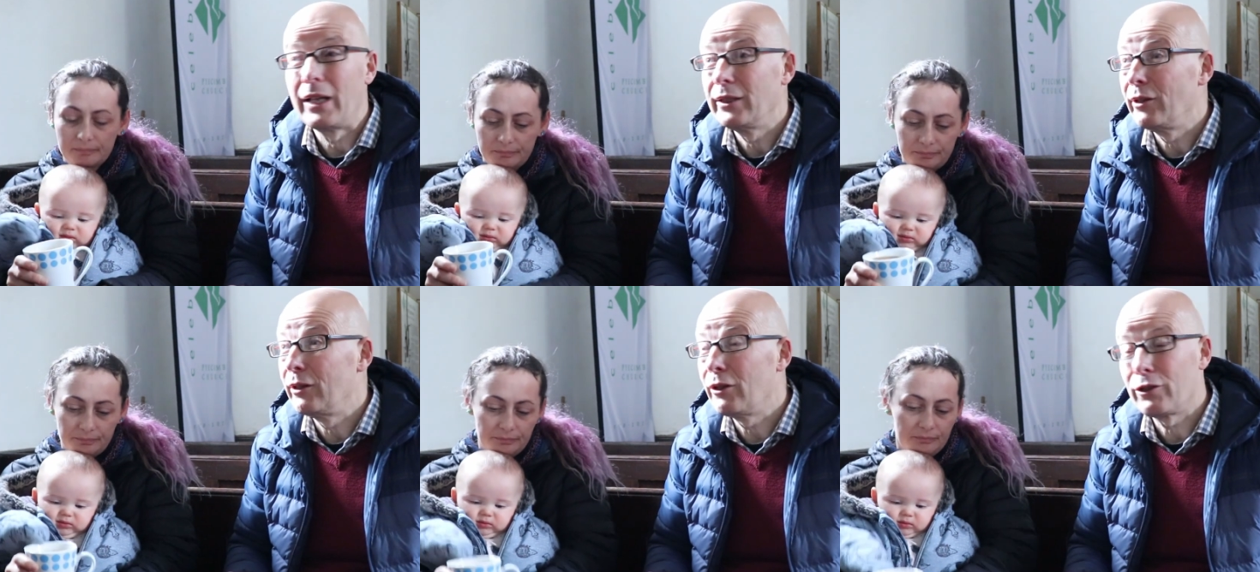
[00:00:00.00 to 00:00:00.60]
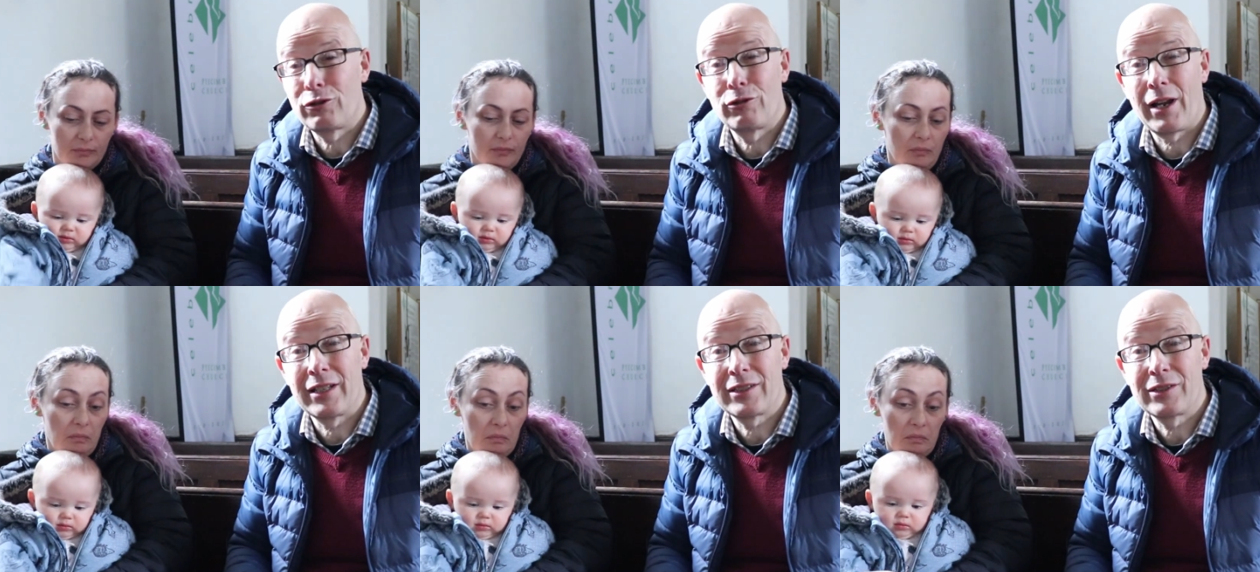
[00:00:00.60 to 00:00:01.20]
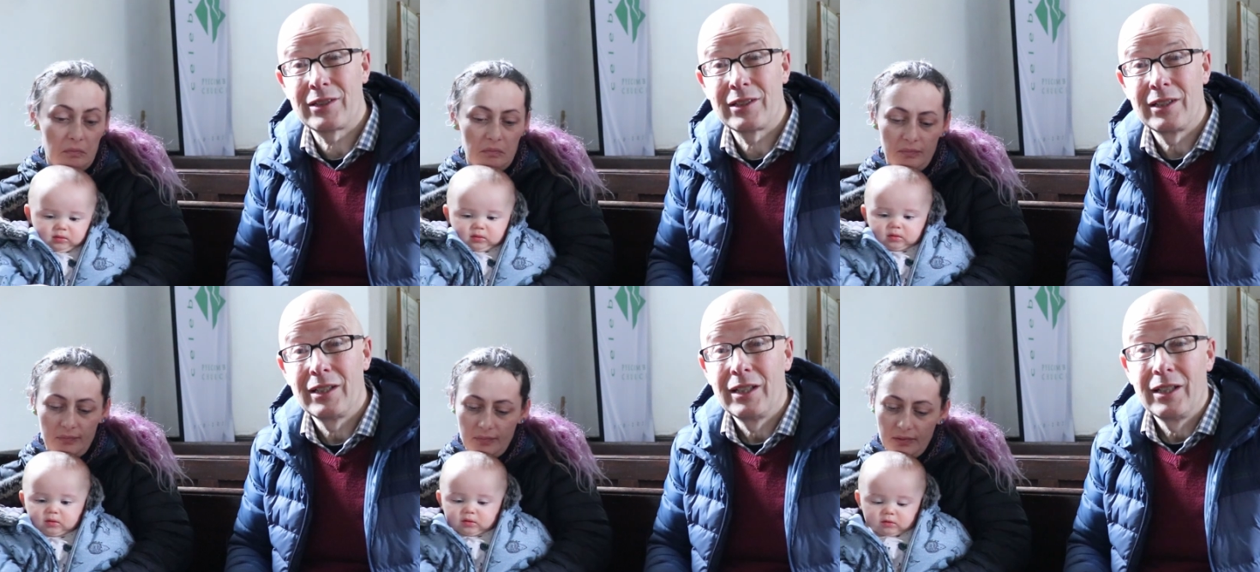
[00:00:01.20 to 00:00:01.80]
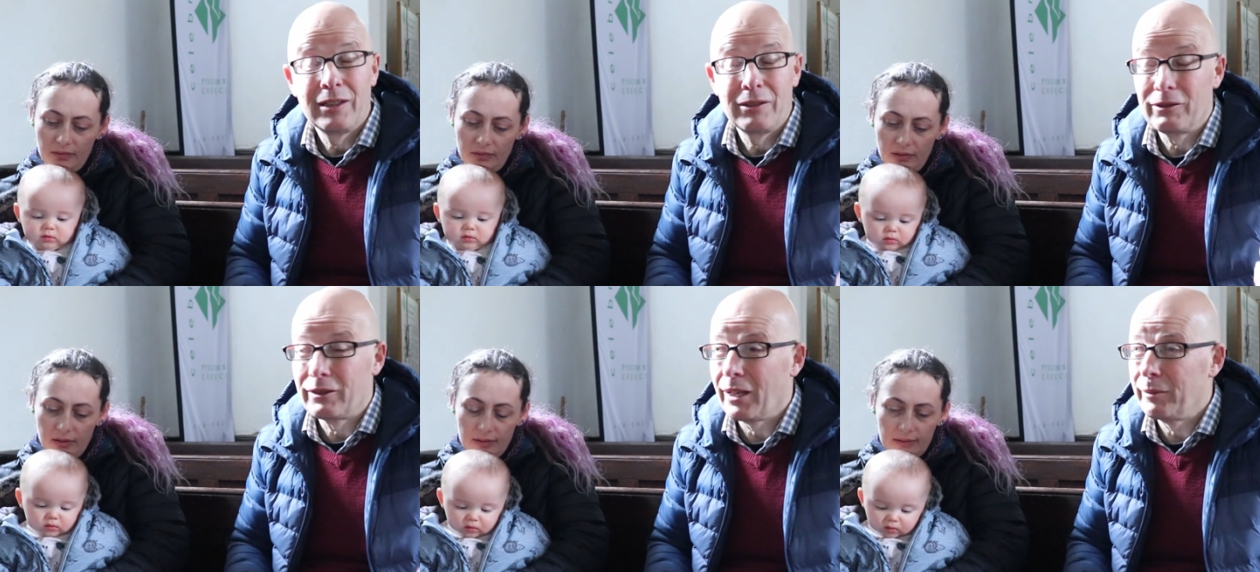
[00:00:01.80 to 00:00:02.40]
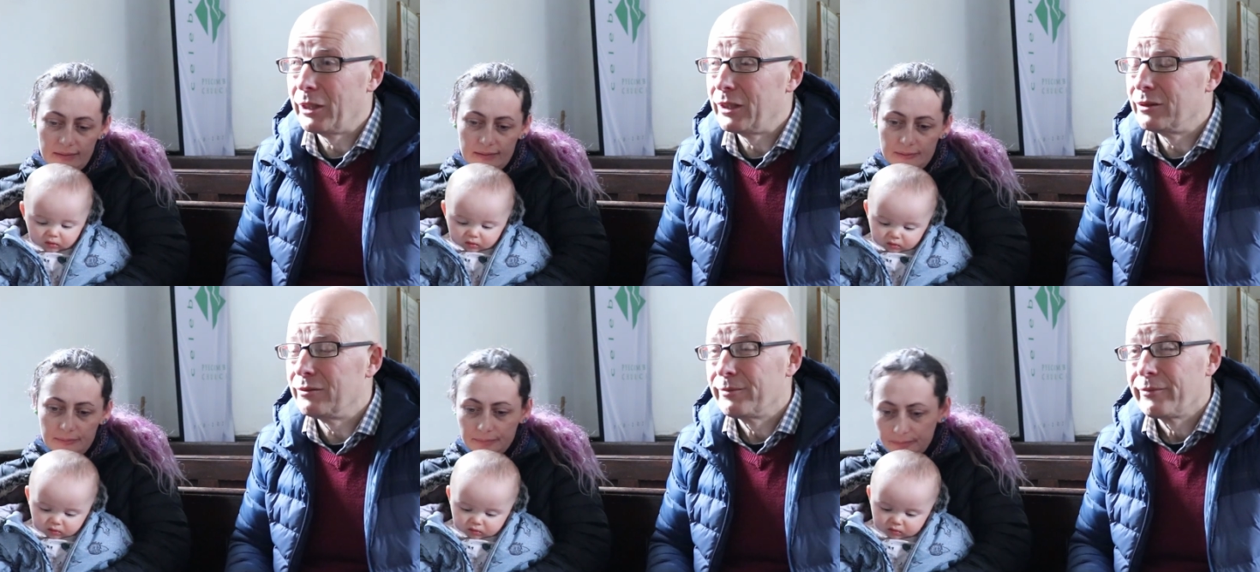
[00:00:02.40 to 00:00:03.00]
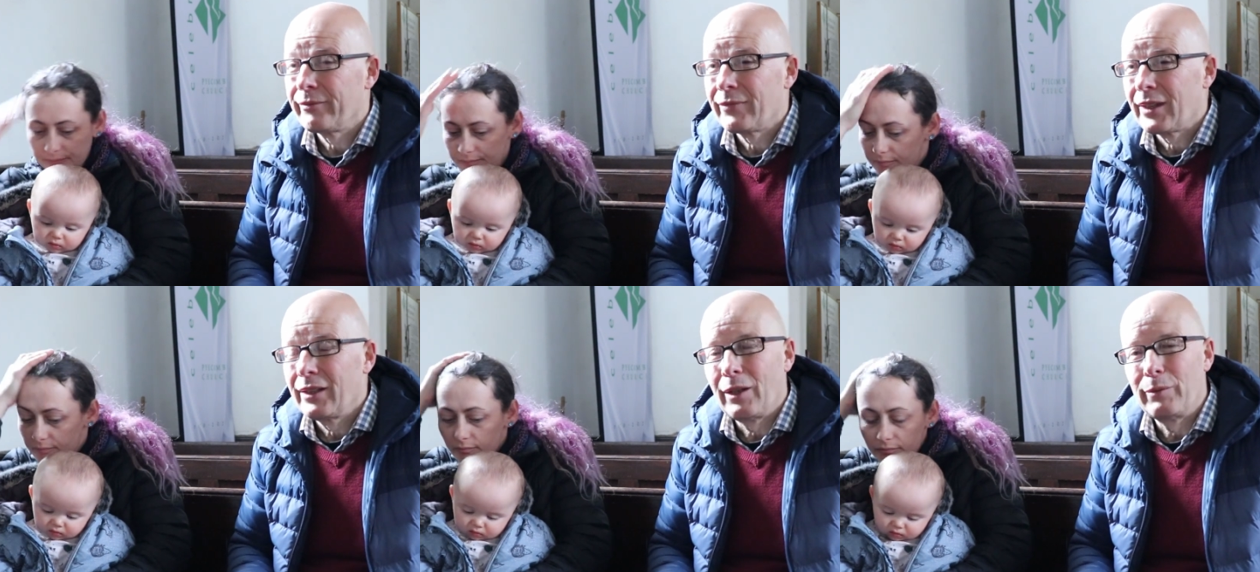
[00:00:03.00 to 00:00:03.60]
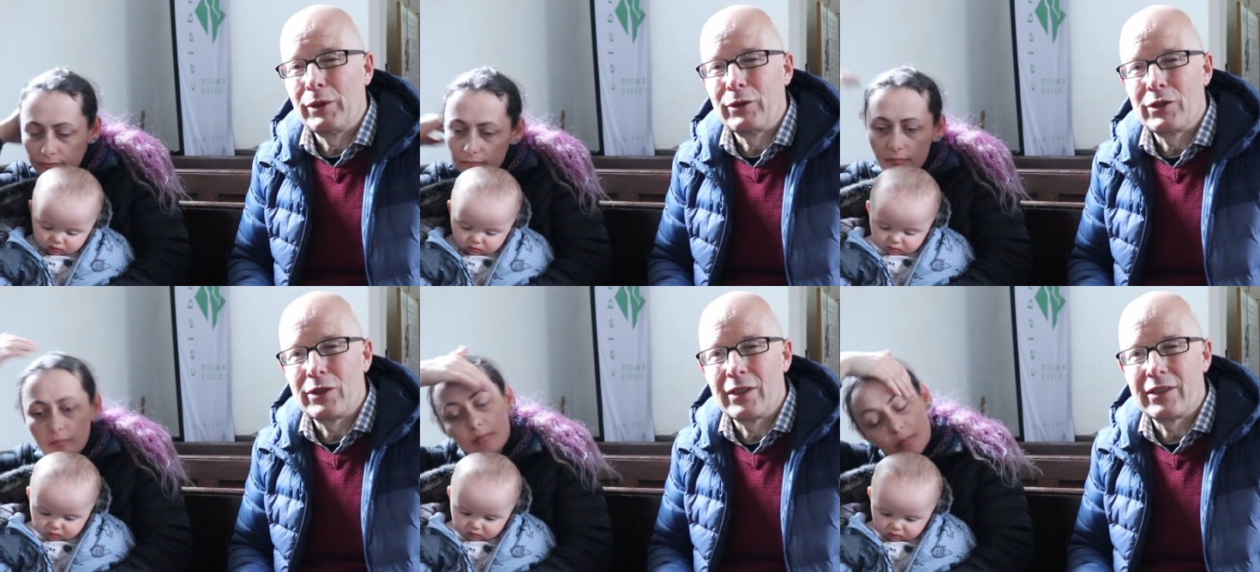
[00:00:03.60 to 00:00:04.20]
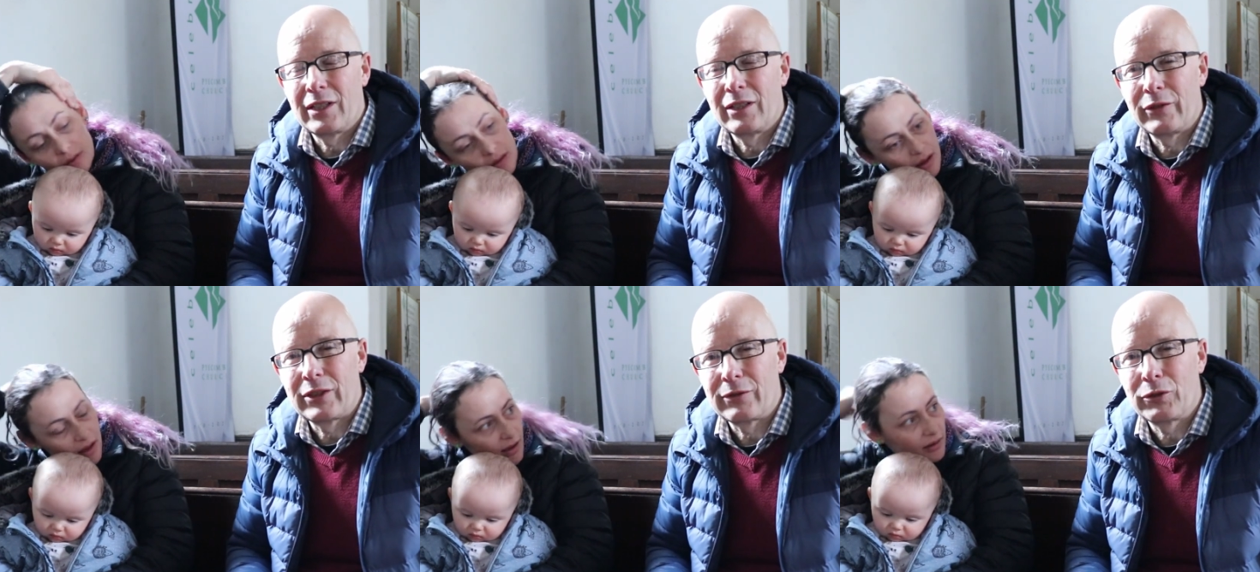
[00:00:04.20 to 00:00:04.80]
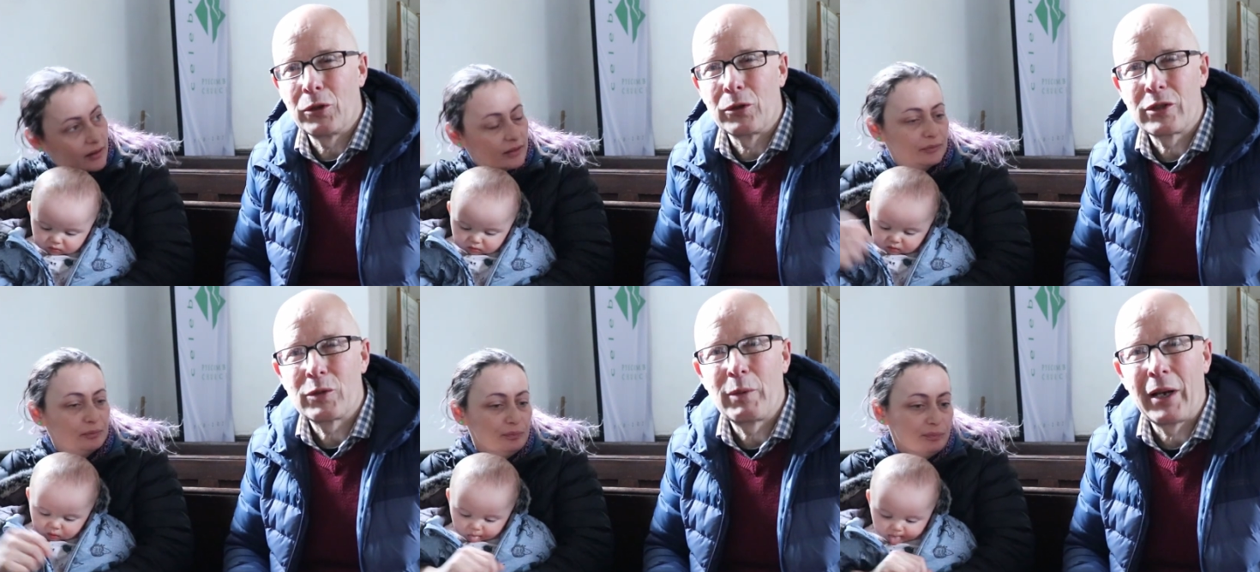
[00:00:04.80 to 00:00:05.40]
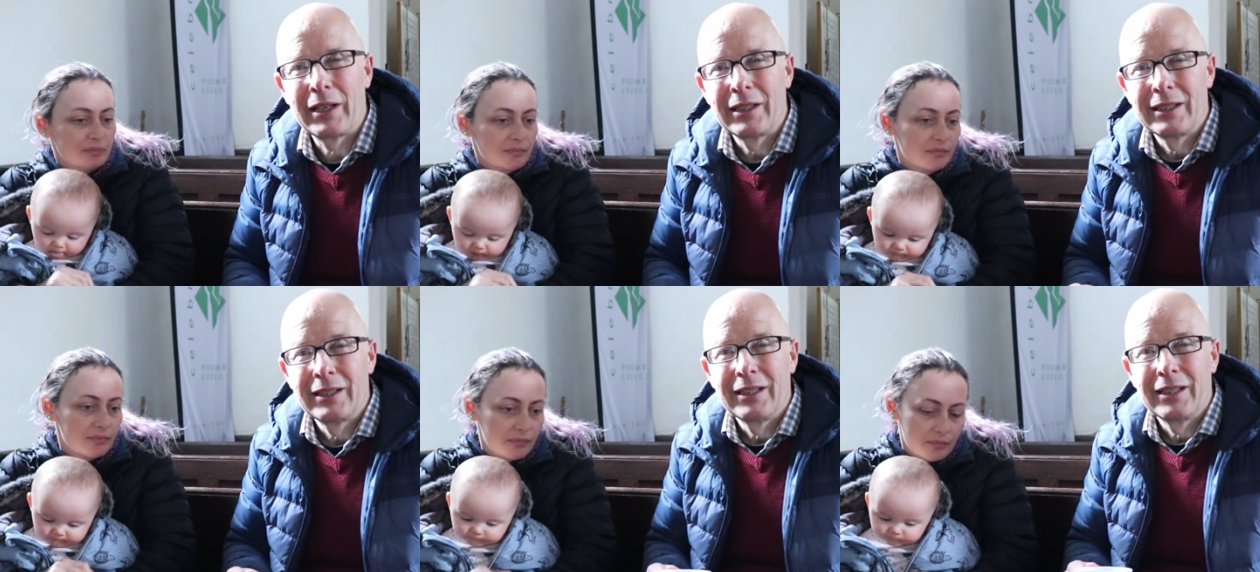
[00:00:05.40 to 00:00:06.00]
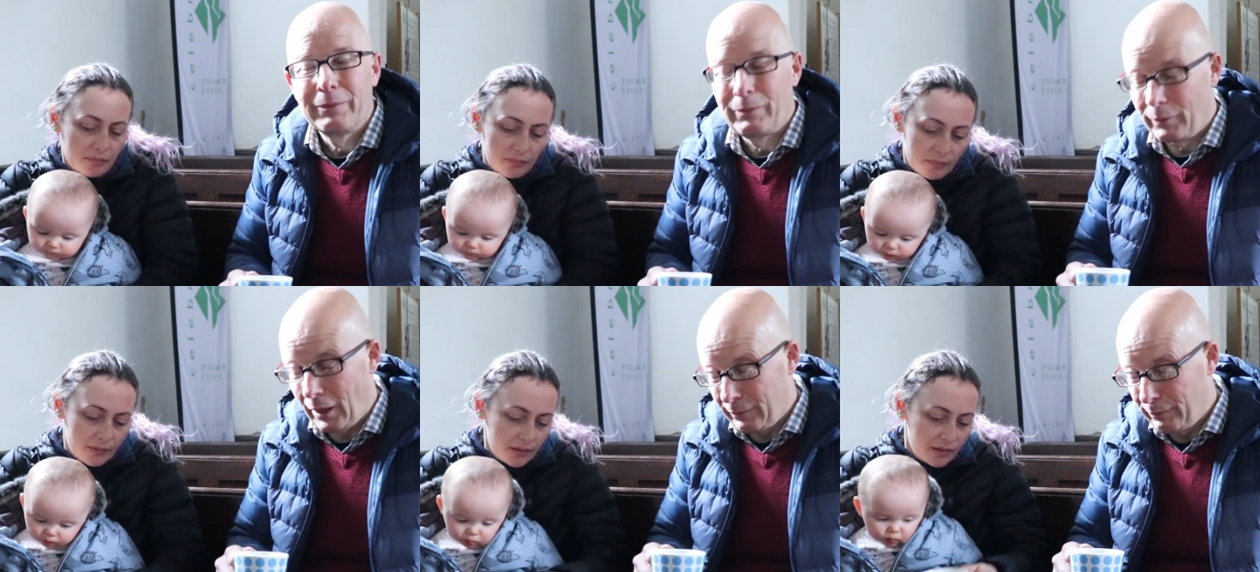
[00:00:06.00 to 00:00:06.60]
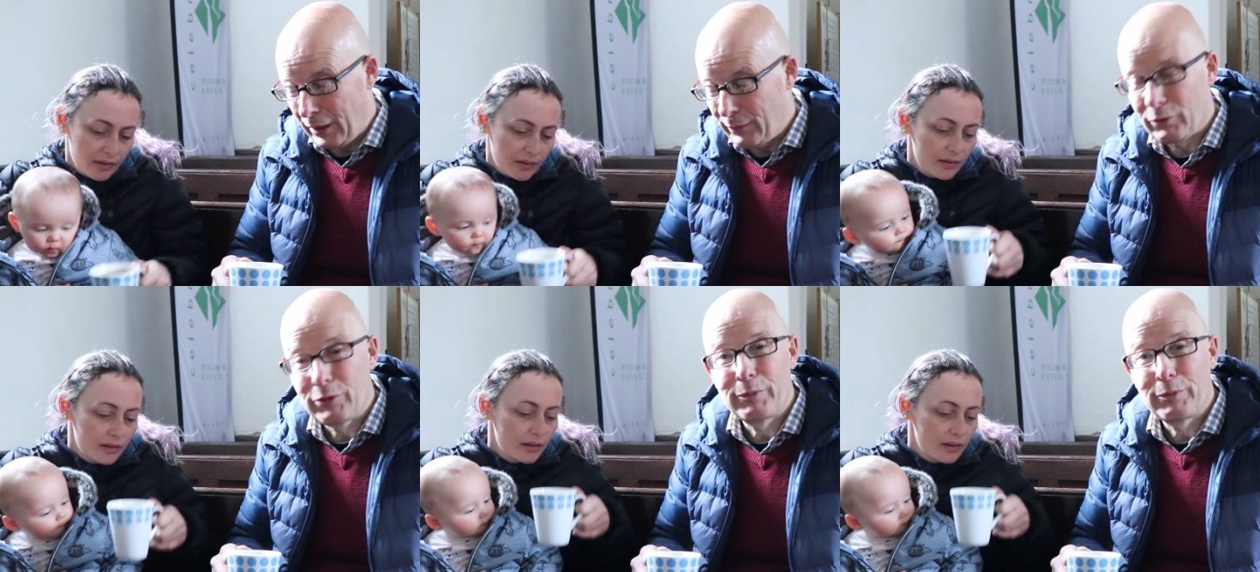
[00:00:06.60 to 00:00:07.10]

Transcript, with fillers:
Speaker 1: you know, a lot of trust. You could come in and abuse the service, of course, but people